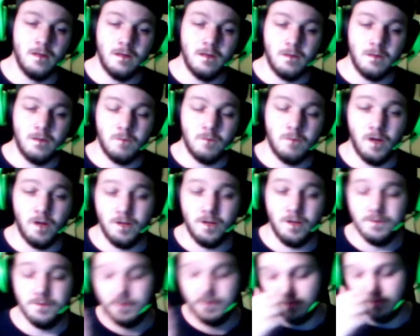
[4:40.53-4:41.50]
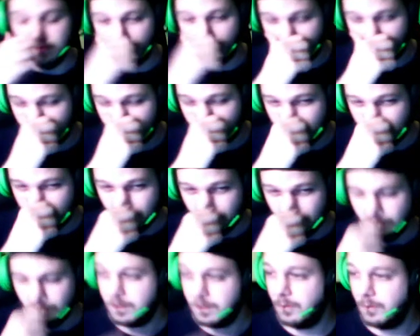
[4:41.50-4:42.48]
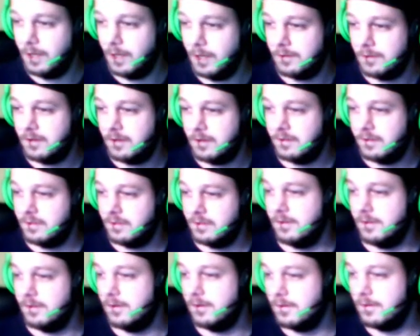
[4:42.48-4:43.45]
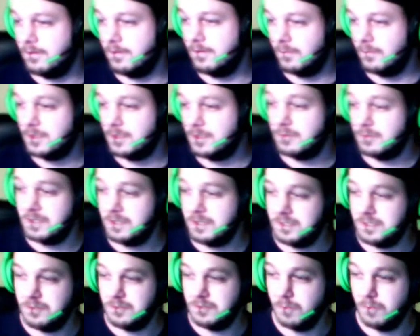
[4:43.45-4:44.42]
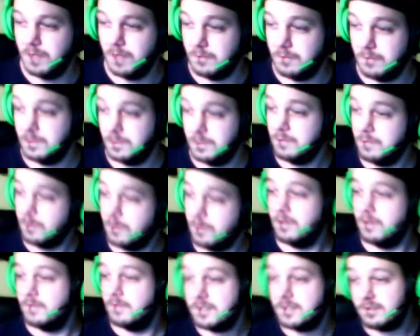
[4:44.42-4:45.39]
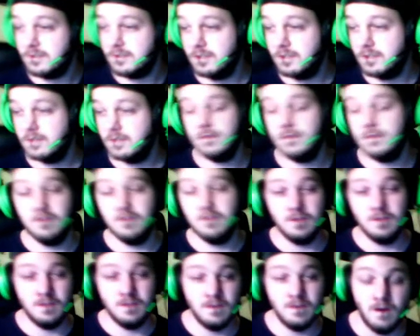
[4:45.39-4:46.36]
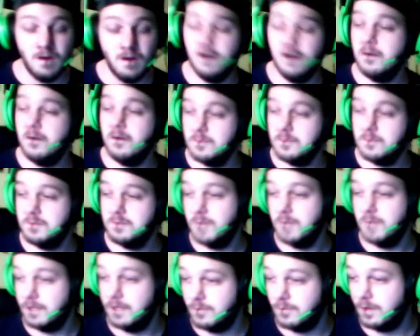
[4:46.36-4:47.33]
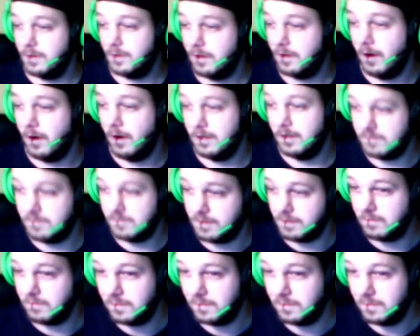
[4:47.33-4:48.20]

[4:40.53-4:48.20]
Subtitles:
But the only way you're going to learn which ones you want to reroll eventually are by doing all of them.